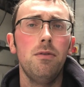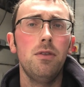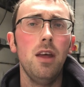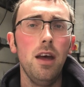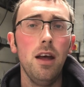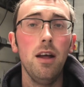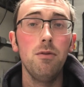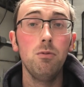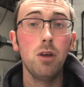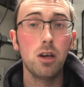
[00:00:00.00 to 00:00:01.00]

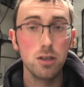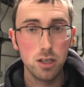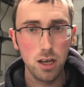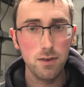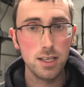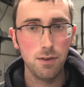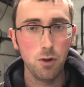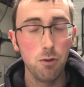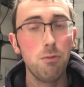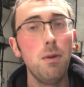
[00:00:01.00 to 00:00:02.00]
the Conservative
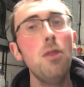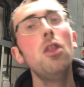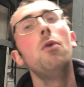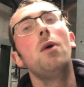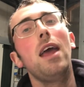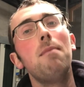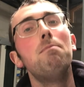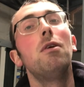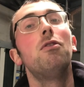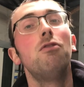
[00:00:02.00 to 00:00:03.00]
government that were in
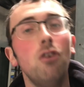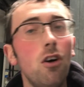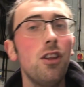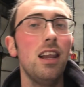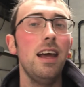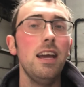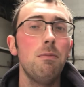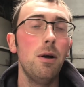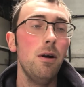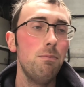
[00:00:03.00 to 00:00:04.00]
before the Labour